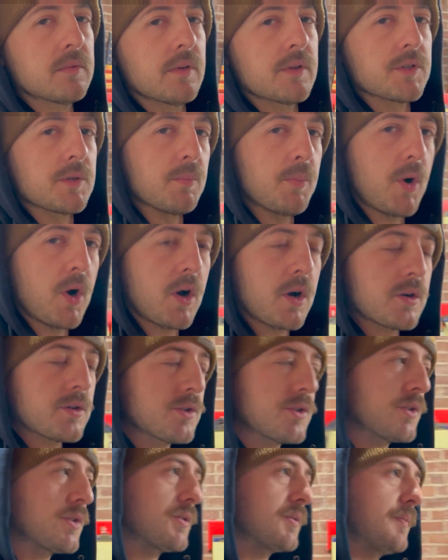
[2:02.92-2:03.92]
some
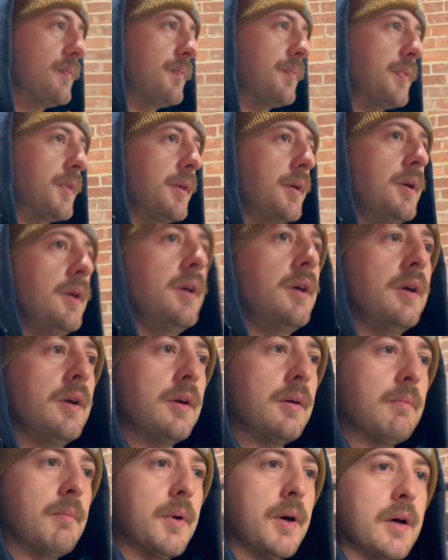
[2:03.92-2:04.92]
parts,
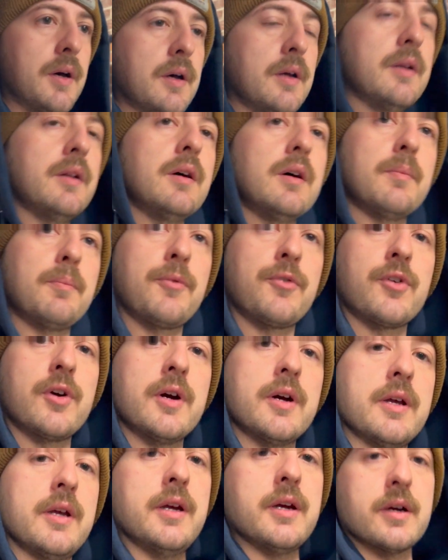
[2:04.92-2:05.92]
but up
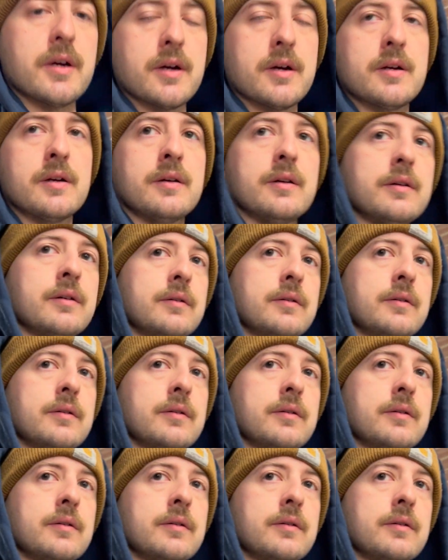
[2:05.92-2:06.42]
front here,